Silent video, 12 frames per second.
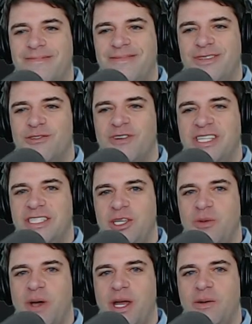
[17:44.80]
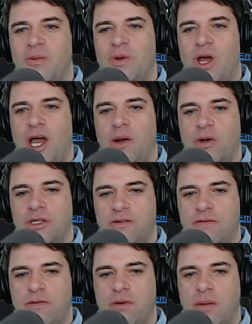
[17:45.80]
the reason you might not want to
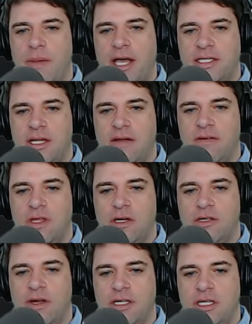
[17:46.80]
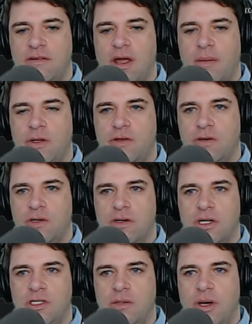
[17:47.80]
fully max out everything on your SDRAM controller
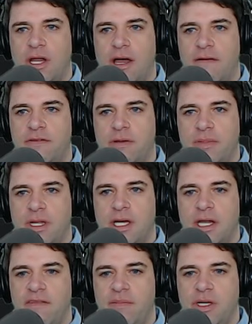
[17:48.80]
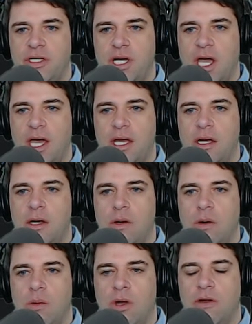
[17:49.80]
is you might have something like an FPGA
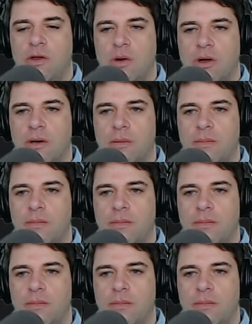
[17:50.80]
where you are,